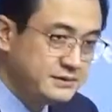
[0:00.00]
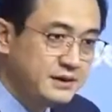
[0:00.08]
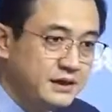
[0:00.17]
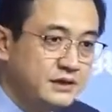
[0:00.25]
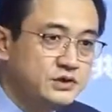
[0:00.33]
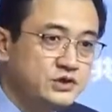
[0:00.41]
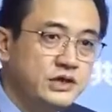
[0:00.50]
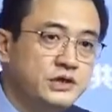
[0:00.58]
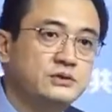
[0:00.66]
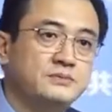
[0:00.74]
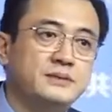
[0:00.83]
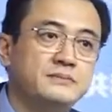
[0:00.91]
and
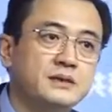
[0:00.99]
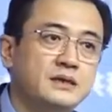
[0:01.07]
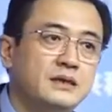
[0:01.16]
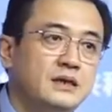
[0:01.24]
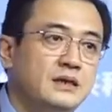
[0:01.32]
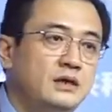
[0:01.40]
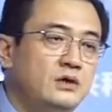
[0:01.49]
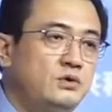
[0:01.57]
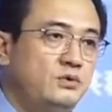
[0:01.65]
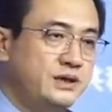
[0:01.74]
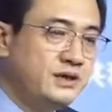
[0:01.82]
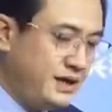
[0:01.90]
gentlemen,
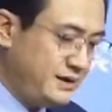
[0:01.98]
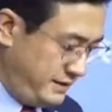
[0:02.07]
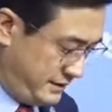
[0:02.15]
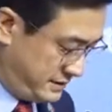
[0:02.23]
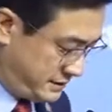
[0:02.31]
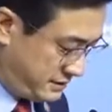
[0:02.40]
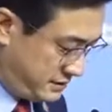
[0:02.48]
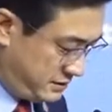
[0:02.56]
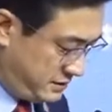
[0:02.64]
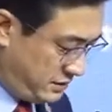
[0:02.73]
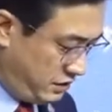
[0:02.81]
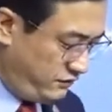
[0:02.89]
regardless
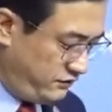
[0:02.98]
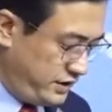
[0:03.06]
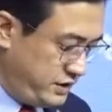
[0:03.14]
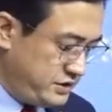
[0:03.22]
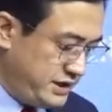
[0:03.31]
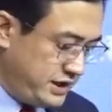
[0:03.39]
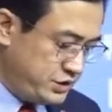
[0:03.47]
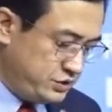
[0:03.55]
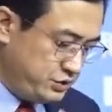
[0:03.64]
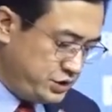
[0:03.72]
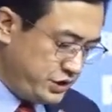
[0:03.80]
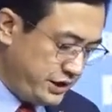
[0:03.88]
of international
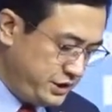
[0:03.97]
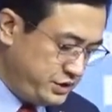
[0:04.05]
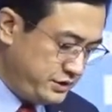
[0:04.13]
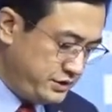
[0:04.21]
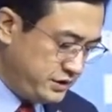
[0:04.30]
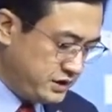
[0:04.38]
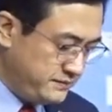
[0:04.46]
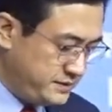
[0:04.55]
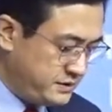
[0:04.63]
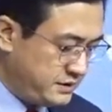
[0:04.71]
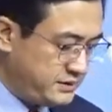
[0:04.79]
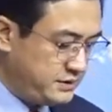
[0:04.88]
changing
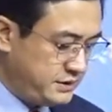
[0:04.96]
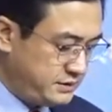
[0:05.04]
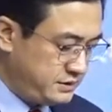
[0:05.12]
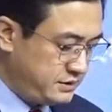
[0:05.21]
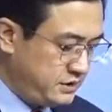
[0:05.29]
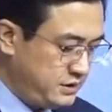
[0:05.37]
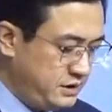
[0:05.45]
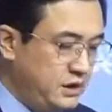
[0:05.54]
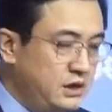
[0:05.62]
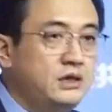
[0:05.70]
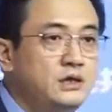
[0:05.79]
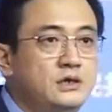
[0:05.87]
circumstances,
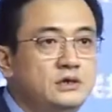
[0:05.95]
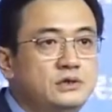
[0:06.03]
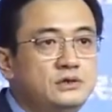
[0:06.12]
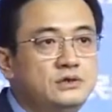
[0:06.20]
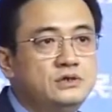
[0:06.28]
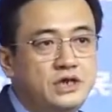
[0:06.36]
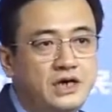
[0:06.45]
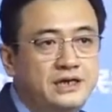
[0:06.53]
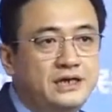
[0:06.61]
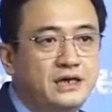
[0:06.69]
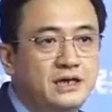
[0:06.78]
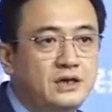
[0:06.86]

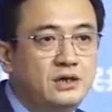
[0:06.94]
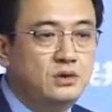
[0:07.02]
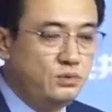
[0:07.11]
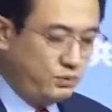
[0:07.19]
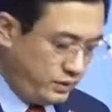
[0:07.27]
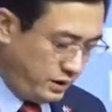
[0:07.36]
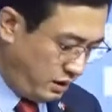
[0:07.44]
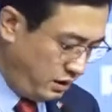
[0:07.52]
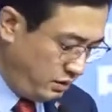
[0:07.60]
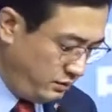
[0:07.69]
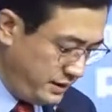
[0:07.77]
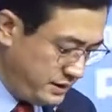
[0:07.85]
China will
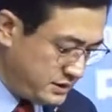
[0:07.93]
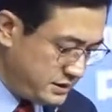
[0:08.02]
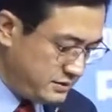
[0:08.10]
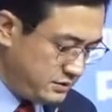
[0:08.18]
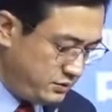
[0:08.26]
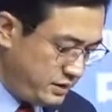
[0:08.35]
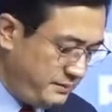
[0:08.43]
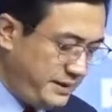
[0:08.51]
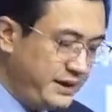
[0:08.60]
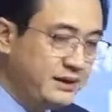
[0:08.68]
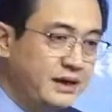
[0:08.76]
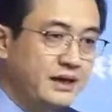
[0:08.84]
always
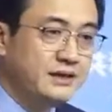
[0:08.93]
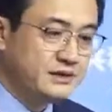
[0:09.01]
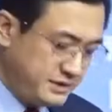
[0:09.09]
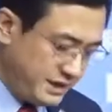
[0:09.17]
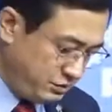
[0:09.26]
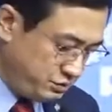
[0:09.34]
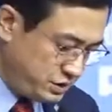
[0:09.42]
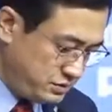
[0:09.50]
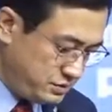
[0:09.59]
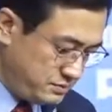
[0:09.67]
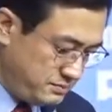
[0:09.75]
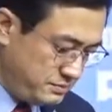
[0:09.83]
remain a staunch
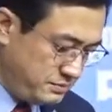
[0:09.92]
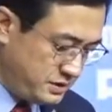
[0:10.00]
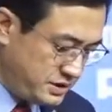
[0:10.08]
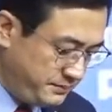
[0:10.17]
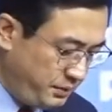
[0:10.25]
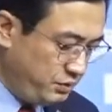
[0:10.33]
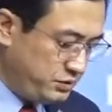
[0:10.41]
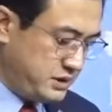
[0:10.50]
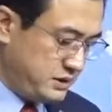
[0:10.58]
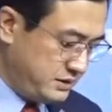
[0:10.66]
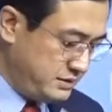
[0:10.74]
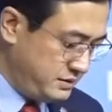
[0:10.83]
supporter
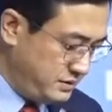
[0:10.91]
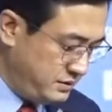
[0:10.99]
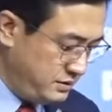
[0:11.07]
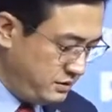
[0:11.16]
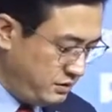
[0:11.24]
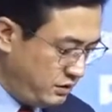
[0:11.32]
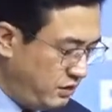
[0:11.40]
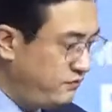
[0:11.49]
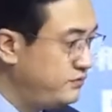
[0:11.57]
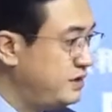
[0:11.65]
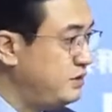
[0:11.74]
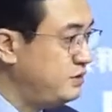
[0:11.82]
of
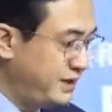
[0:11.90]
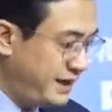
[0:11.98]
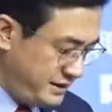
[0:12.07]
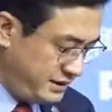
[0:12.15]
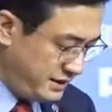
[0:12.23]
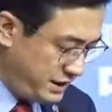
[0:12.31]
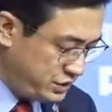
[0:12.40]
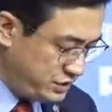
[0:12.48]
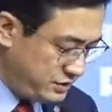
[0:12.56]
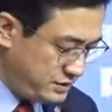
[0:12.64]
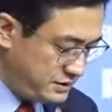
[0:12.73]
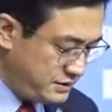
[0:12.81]
the United
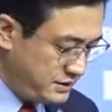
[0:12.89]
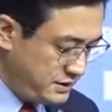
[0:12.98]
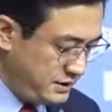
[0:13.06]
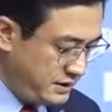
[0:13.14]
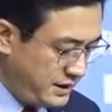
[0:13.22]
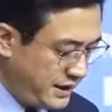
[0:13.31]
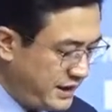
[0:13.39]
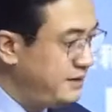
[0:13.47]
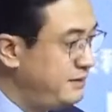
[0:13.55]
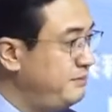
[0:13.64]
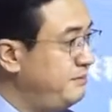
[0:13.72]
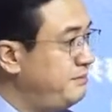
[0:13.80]
Nations and
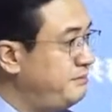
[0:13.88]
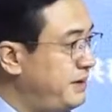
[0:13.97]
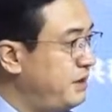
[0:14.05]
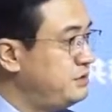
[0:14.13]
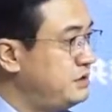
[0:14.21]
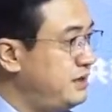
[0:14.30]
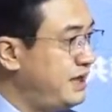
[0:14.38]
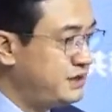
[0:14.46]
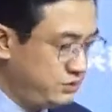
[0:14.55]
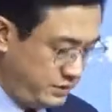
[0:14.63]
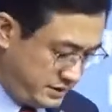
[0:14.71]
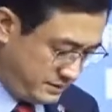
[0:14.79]

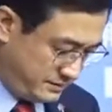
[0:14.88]
multilateralism,